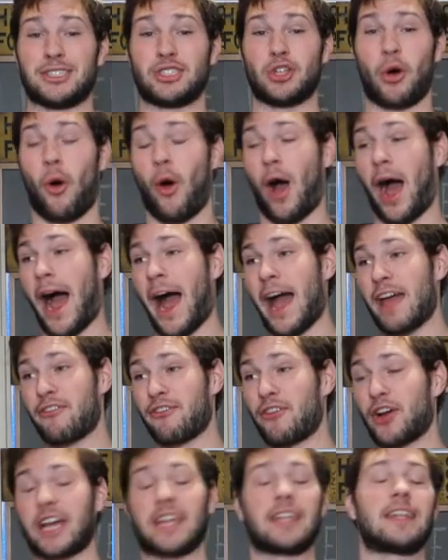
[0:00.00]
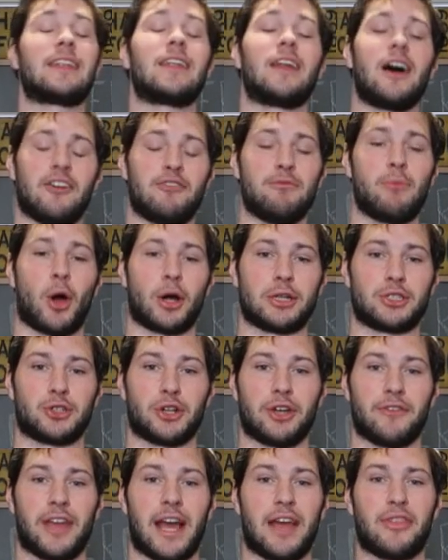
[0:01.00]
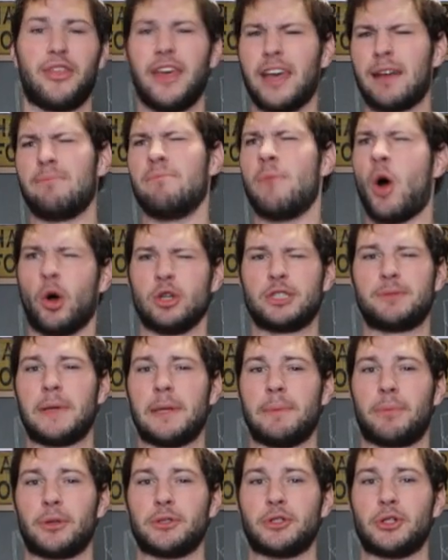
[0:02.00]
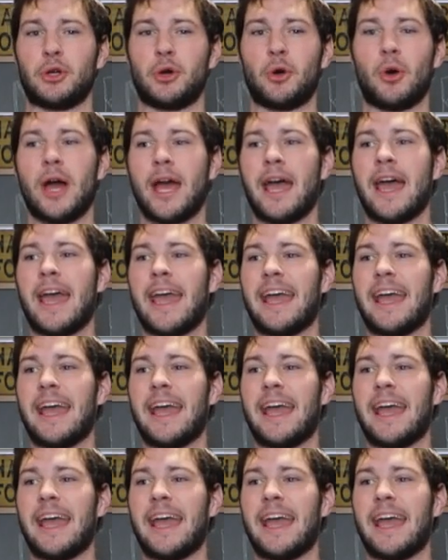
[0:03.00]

So I freaking love bar trivia. I think most people do.